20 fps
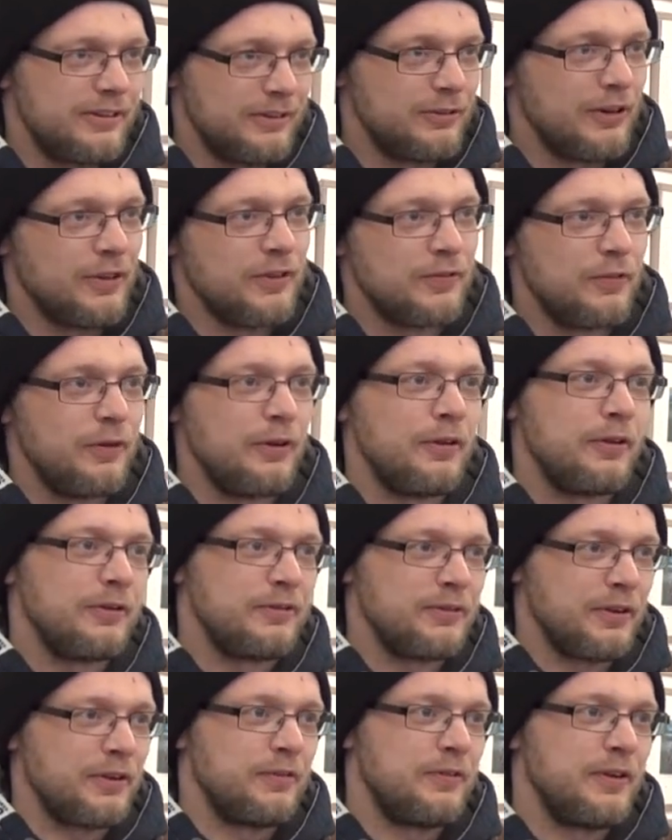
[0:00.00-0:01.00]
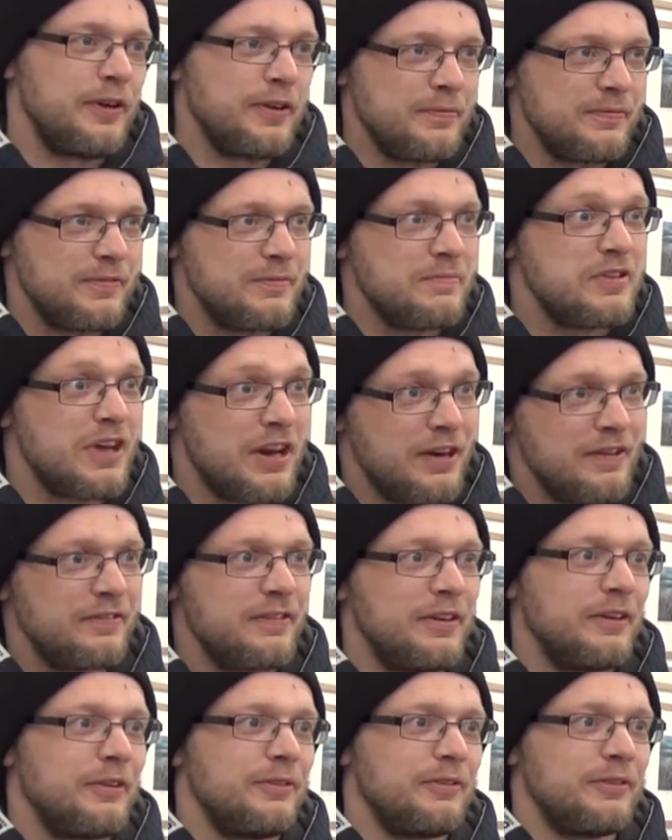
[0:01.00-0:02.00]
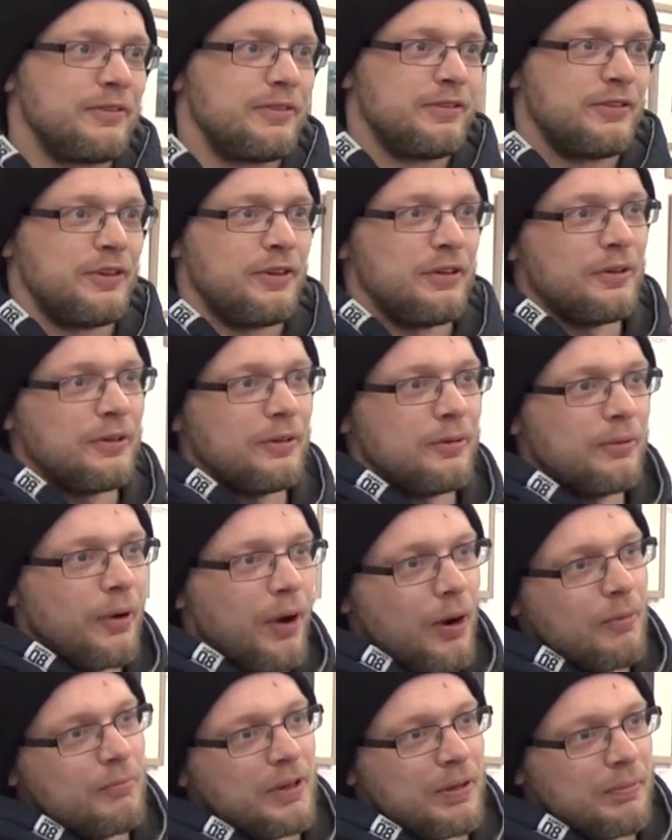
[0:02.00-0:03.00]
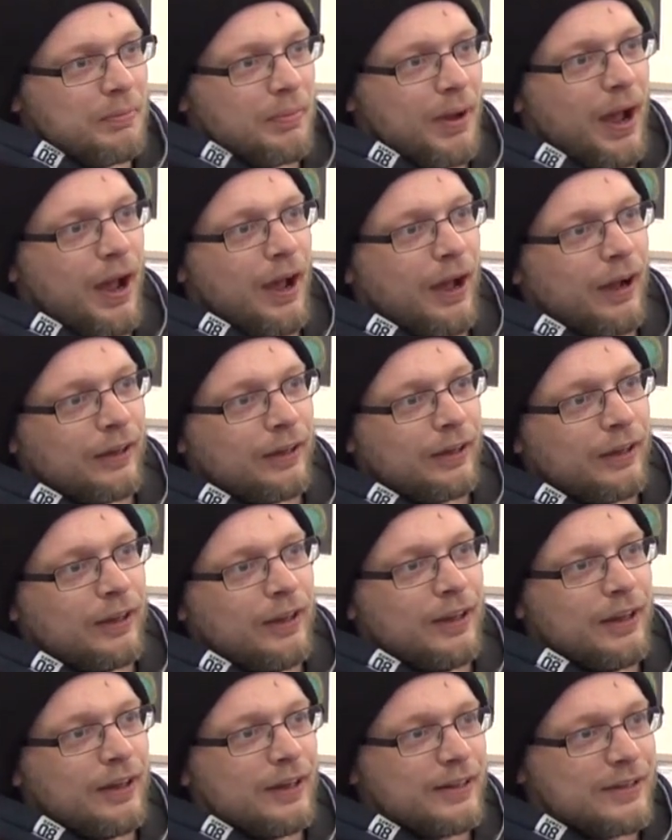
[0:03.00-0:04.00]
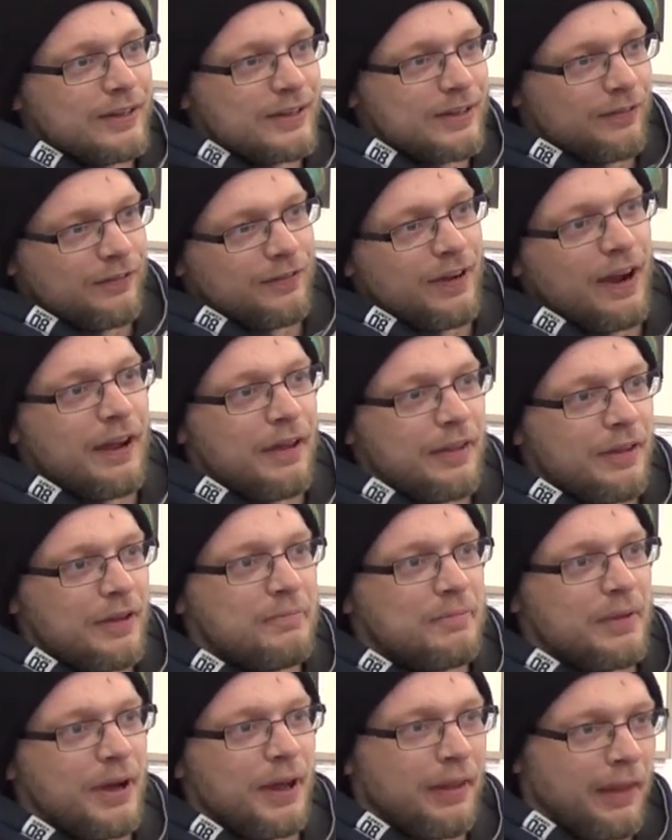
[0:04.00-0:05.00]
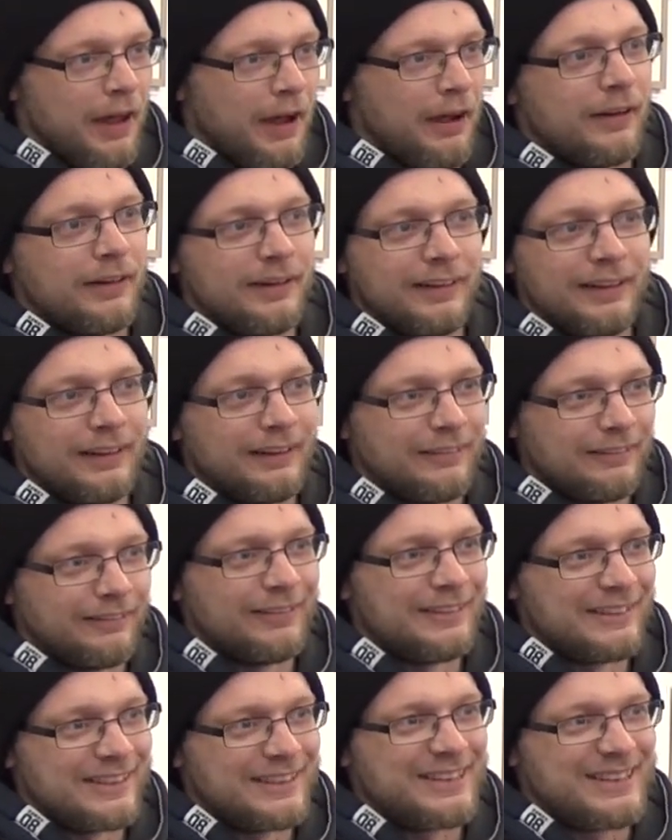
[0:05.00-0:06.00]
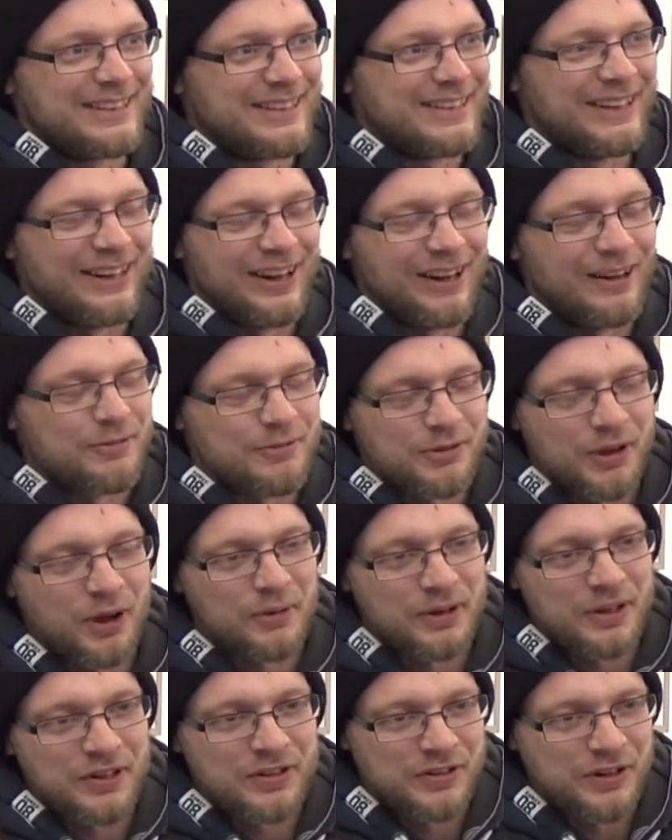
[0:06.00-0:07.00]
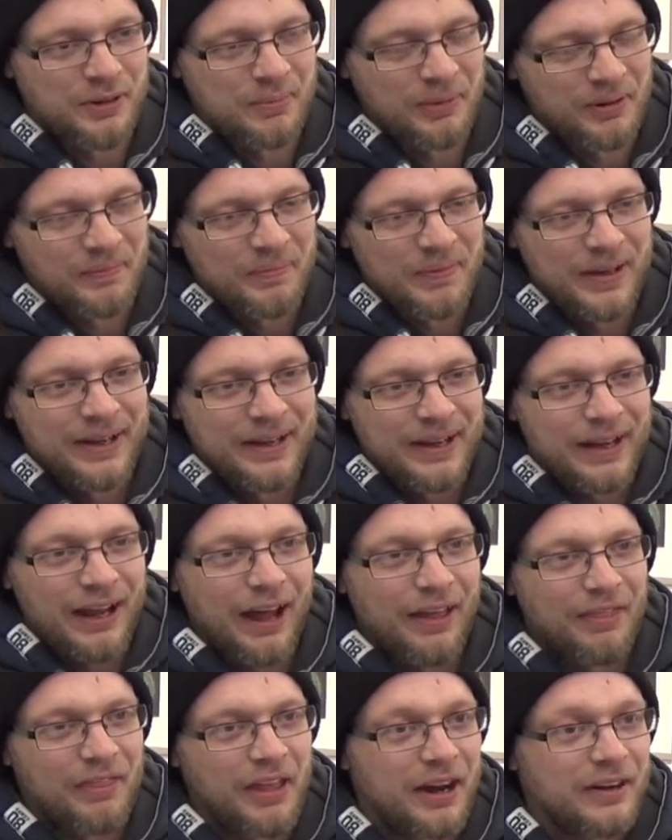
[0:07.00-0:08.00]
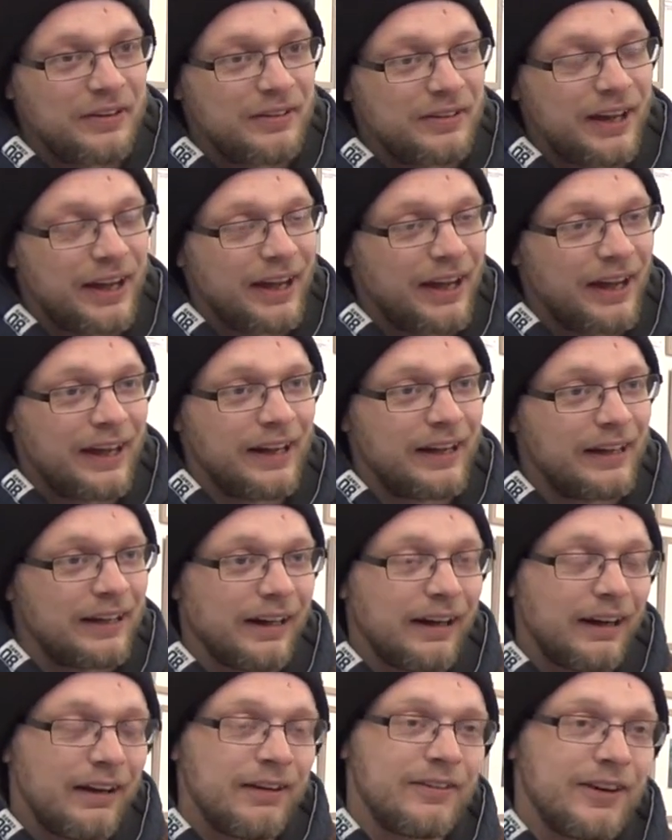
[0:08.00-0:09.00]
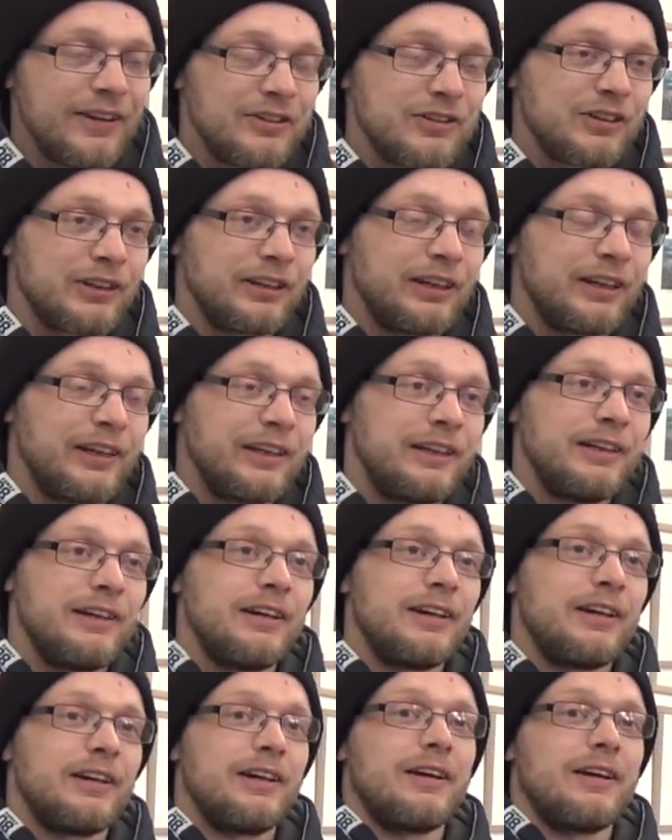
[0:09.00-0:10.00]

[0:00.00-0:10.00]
transfer them from Jenny Fields to Hornbeam Park to fire them, and that was it was always trouble. And then eventually